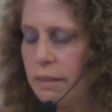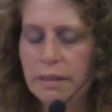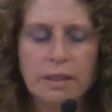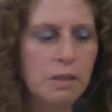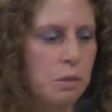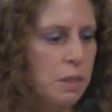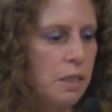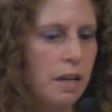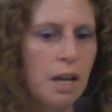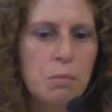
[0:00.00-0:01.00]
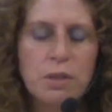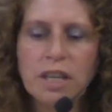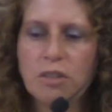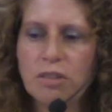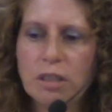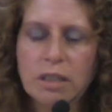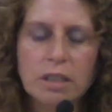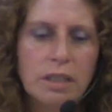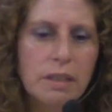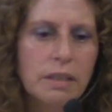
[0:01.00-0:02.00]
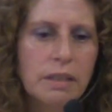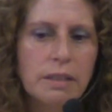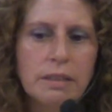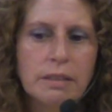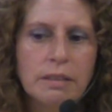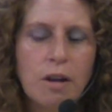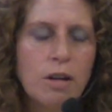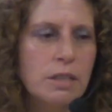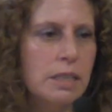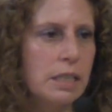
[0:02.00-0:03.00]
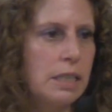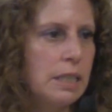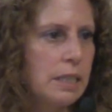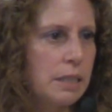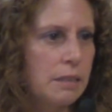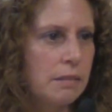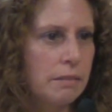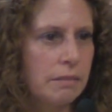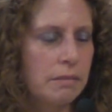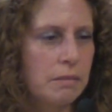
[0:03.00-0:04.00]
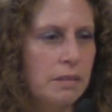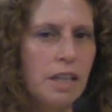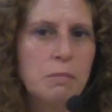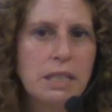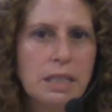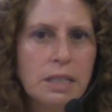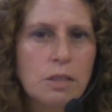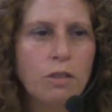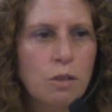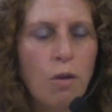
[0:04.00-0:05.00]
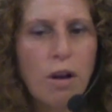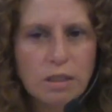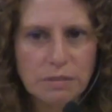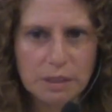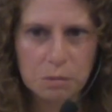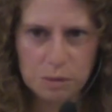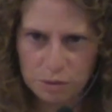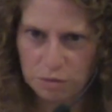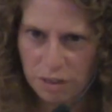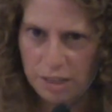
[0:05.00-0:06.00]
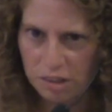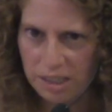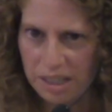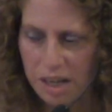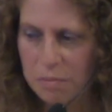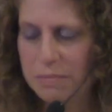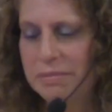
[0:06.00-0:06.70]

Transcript: Then there was the hypertension and the heart disease and diabetes. So all of it was ratcheting up.